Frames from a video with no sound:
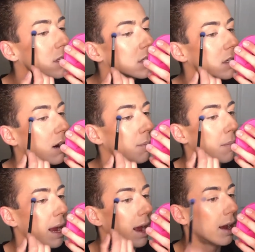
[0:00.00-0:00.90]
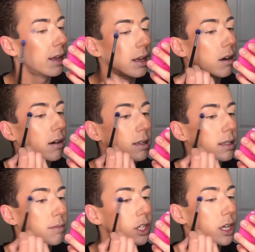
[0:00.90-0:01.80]
Start packing on
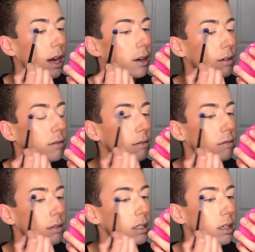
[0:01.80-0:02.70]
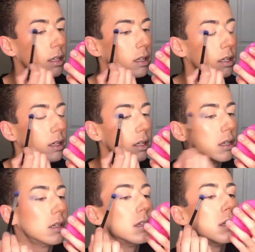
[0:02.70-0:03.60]
some shadows.
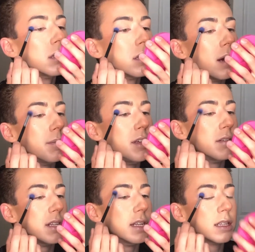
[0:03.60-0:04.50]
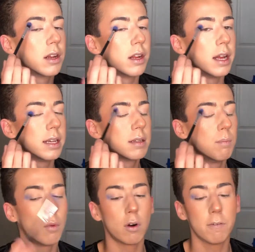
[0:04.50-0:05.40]
I'm using this on a nice
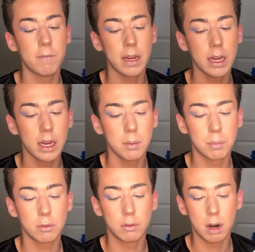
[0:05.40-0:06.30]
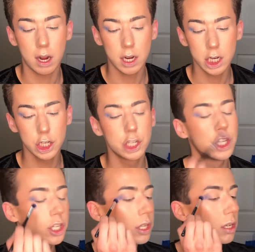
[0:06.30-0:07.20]
Morphe
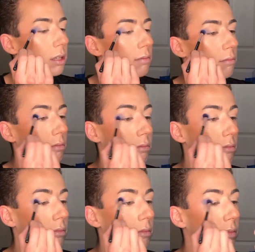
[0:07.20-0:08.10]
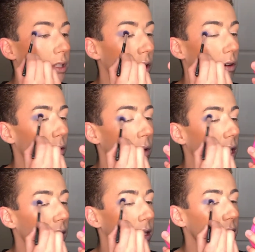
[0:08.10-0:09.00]
brush. Don't know what
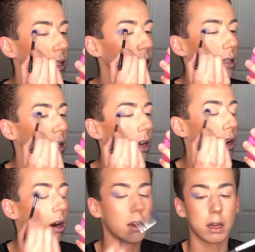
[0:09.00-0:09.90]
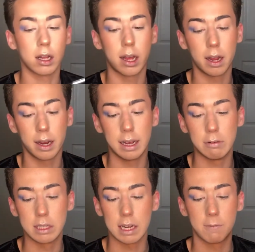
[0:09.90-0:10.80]
kind this is, I'm not gonna lie.
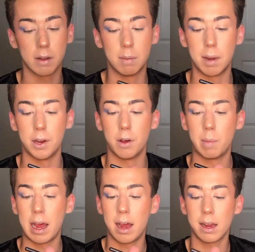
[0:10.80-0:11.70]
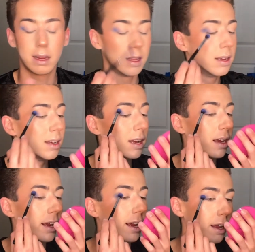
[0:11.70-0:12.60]
It was like from the bundle pack
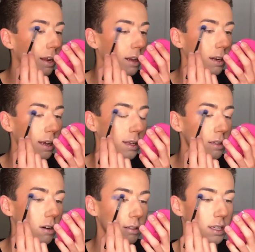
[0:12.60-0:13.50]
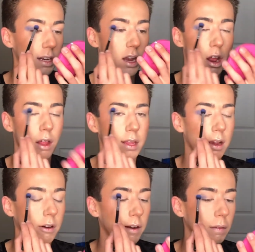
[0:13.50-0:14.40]
and it's honestly not
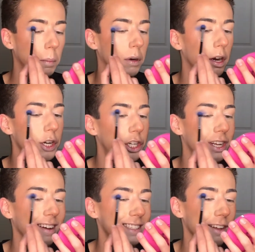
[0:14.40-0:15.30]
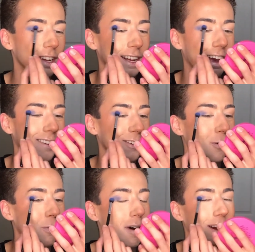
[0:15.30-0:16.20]
that great of a brush. so like, I don't
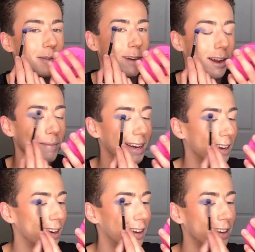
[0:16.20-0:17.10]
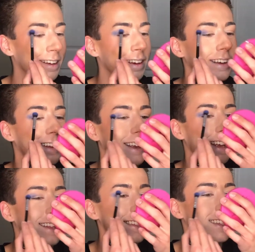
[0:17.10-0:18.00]
know why I'm recommending it.
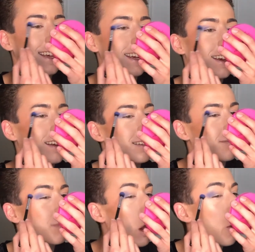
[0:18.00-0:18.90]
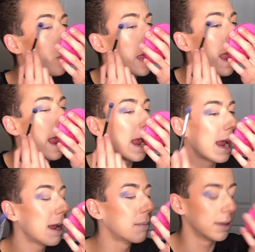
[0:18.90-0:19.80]
It's like
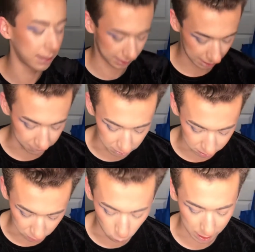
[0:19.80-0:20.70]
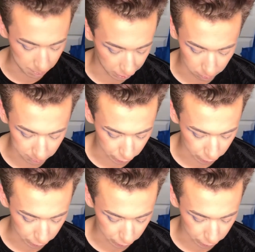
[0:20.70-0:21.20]
okay, but like I've used way better